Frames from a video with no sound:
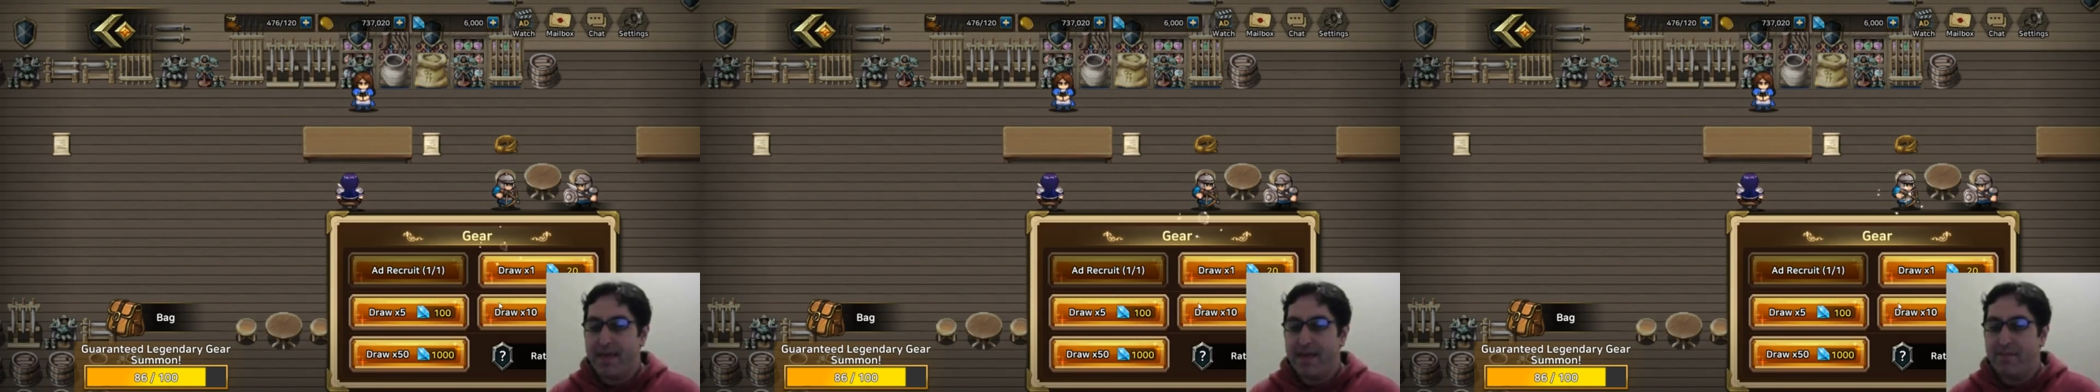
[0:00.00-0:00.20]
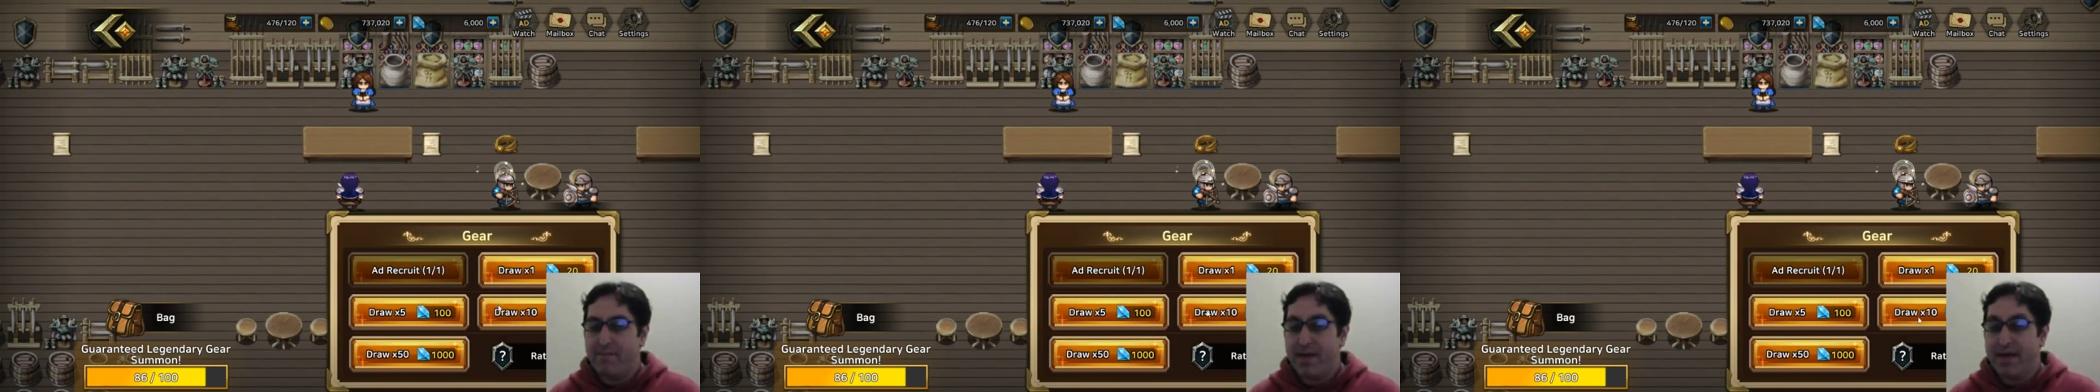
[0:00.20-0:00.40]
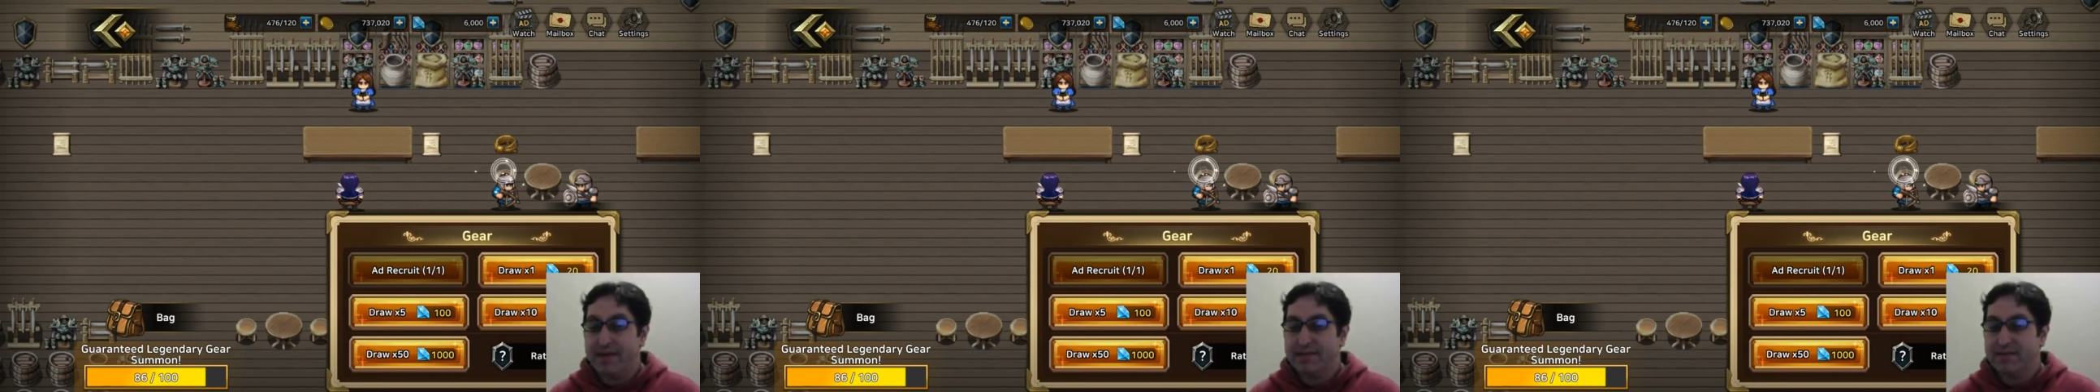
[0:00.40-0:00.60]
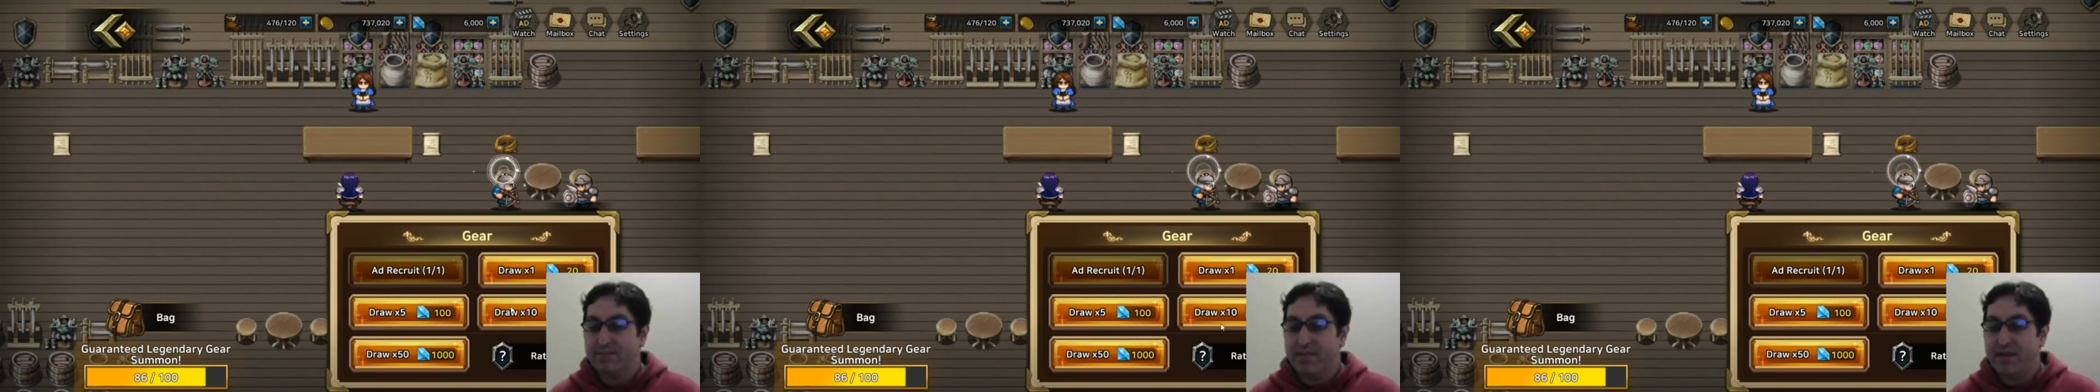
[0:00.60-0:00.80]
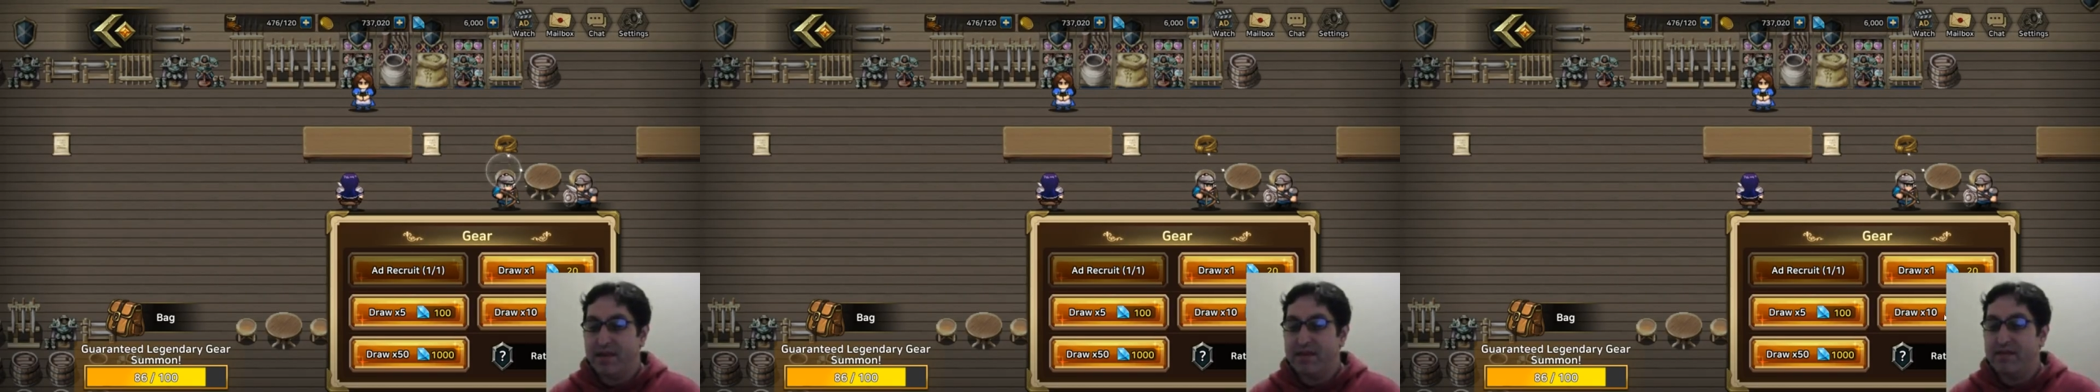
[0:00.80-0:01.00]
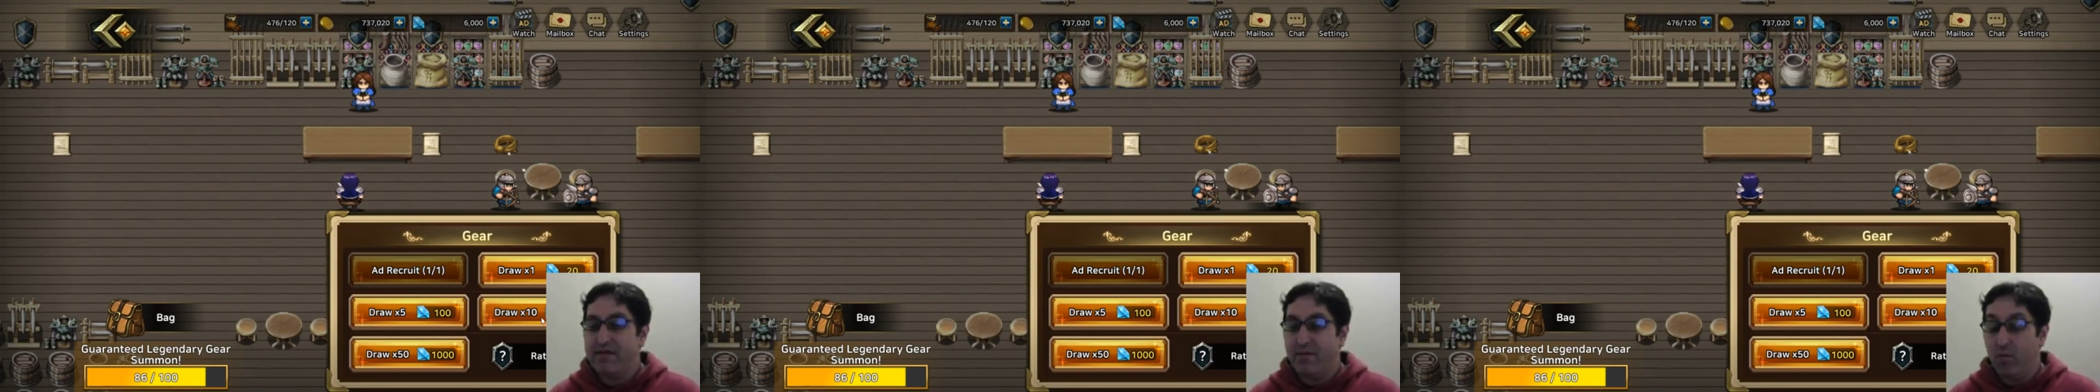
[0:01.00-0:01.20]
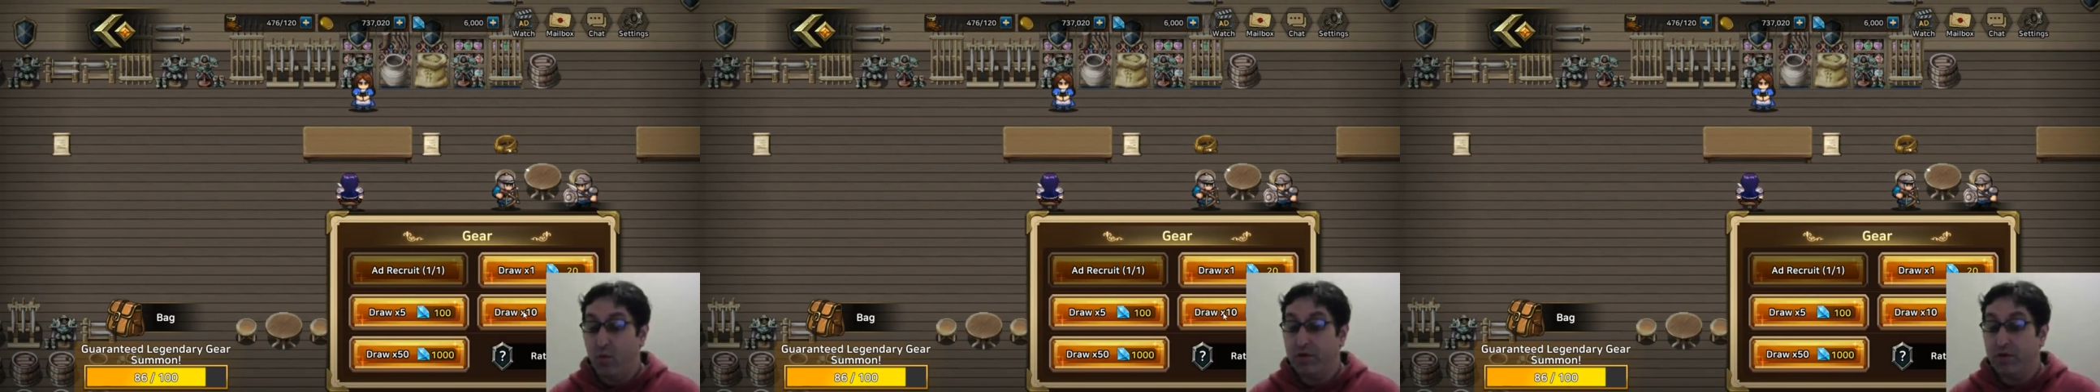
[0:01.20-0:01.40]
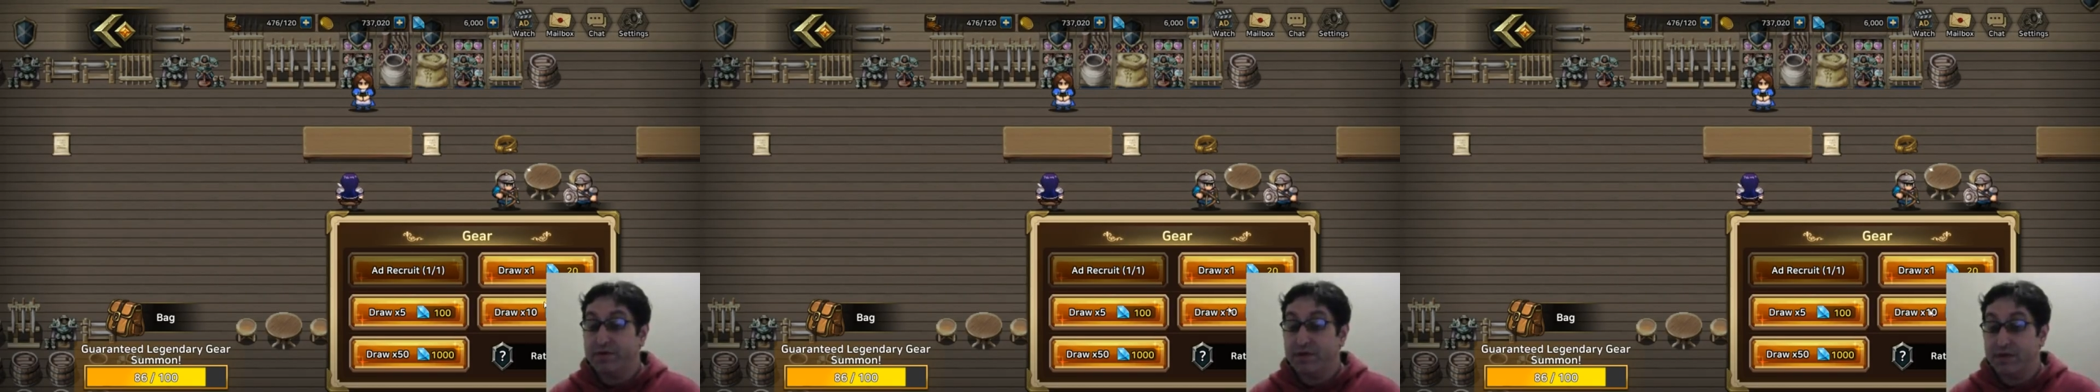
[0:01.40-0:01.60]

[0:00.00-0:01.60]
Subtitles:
it makes me want